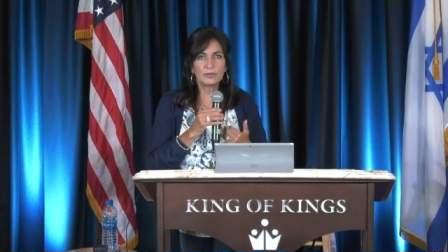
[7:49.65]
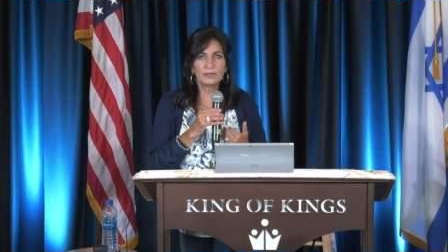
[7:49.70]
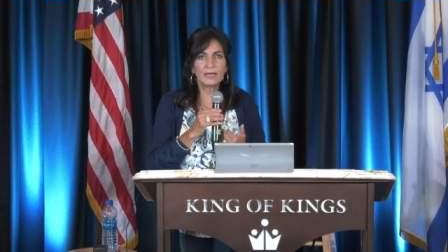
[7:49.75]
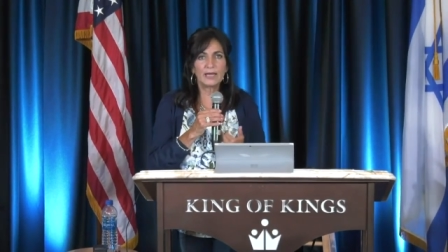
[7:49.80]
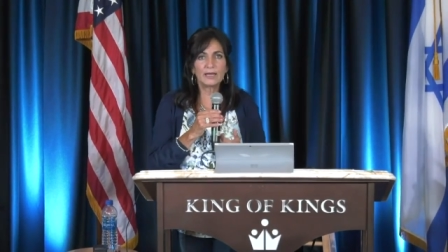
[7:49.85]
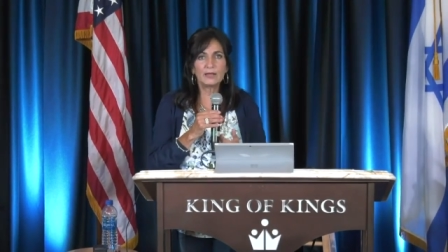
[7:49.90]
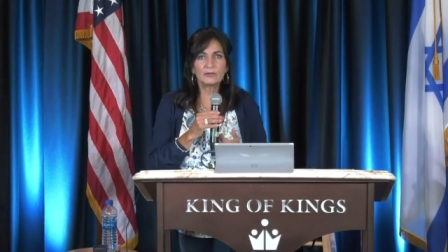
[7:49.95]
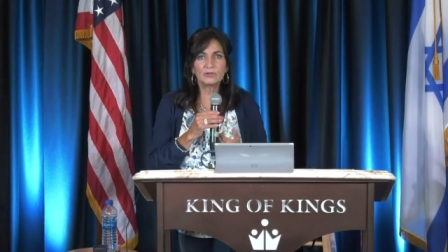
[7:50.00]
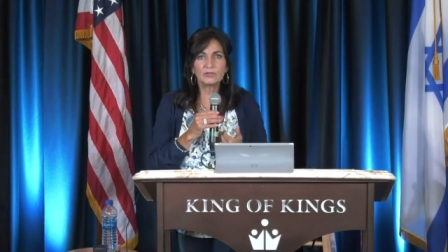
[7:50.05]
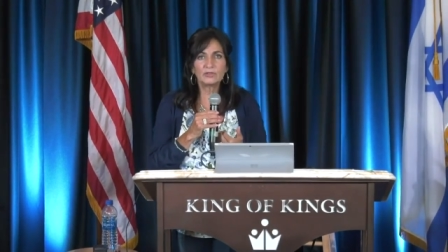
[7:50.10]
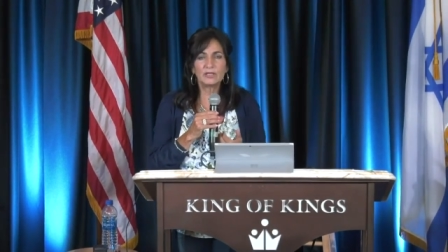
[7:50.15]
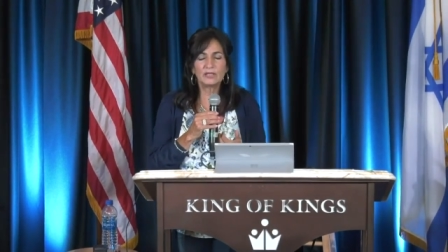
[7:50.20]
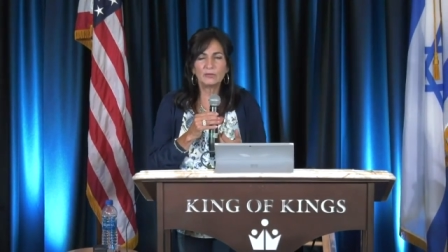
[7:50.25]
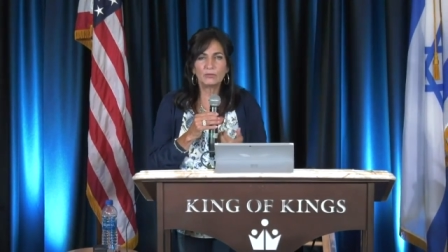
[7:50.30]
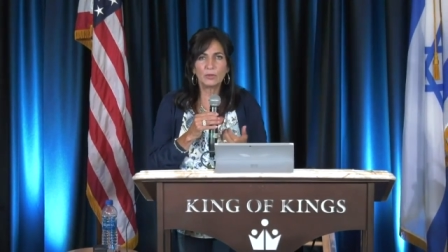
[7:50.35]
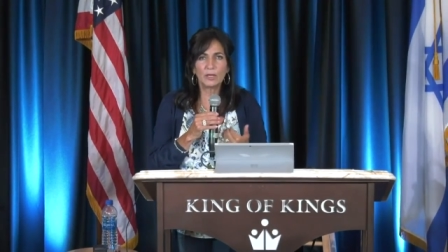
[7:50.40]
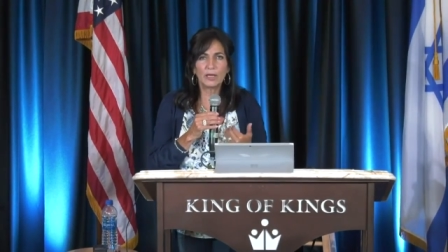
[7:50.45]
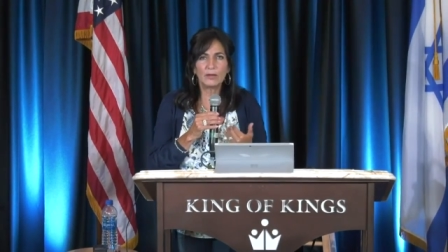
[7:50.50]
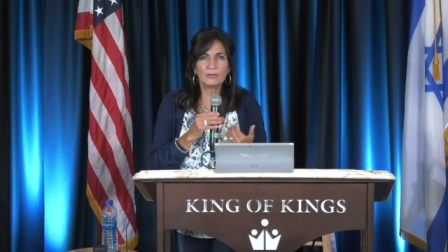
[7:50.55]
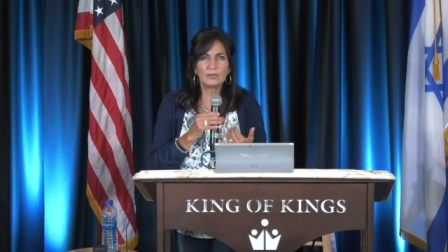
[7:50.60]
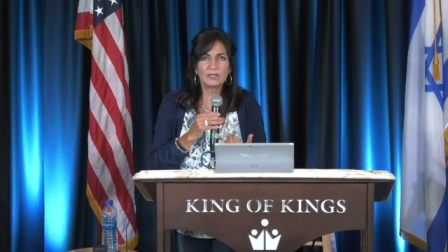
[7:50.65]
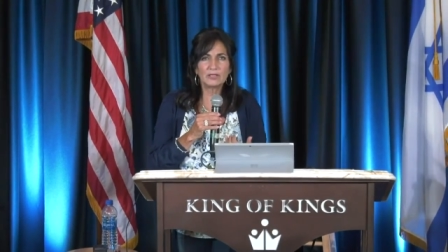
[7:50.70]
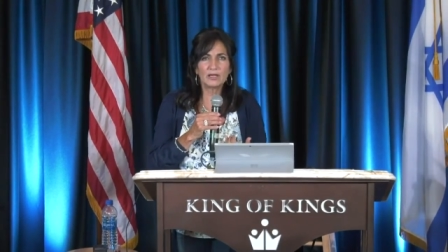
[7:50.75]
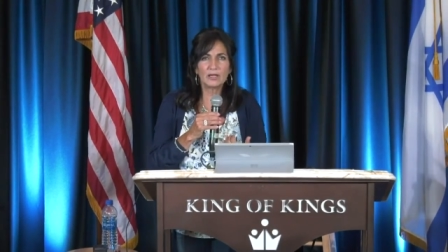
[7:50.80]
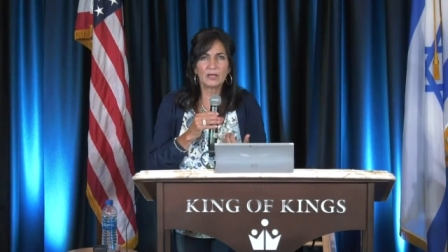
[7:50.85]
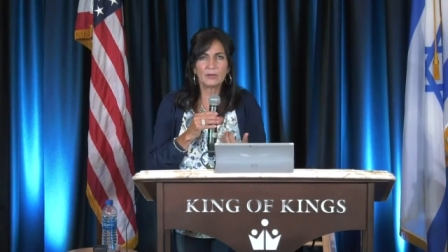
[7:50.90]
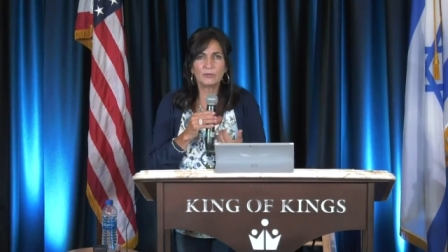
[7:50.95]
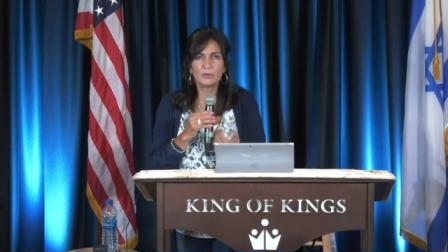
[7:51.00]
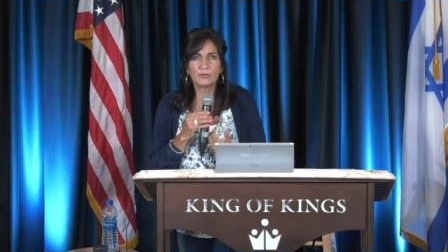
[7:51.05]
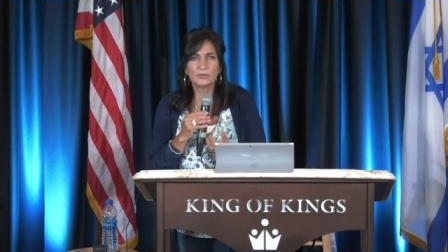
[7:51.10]
renounce every
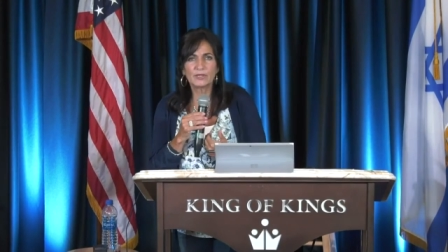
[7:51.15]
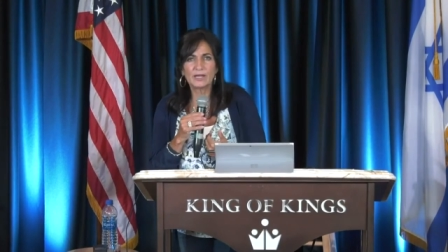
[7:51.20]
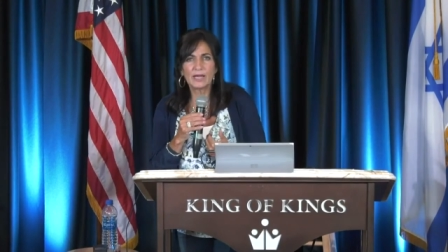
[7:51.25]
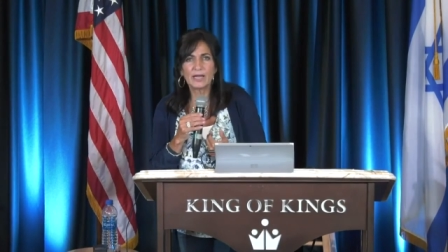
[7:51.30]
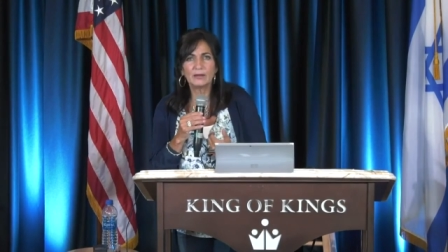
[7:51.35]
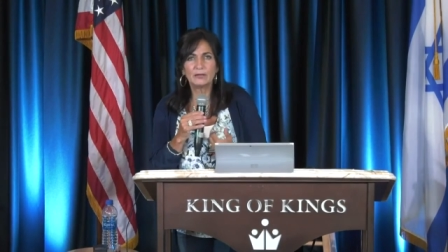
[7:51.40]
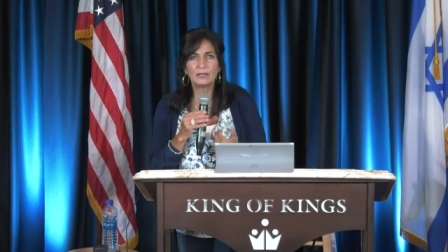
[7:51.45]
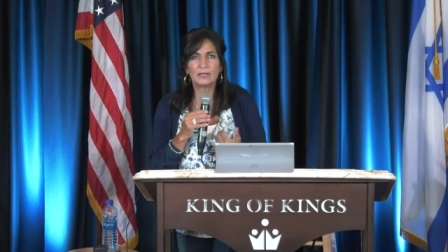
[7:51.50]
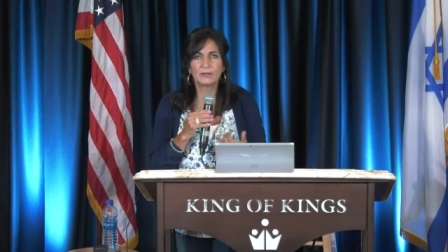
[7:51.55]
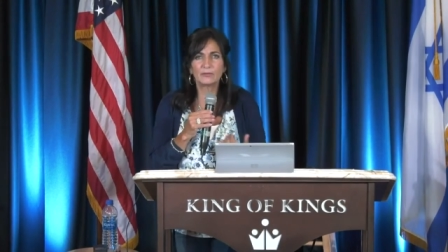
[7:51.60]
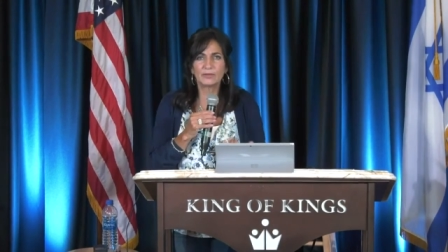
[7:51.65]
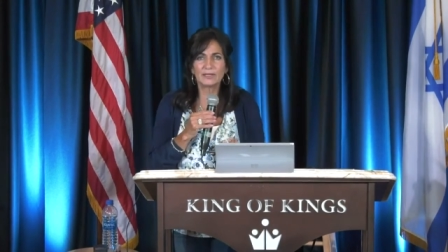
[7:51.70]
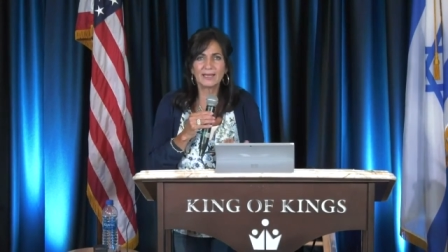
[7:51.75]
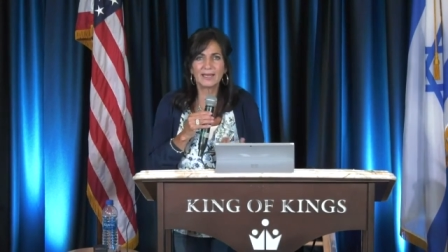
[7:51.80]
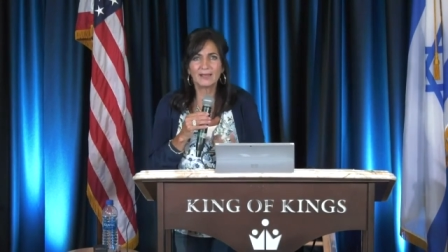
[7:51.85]
time you're doubting,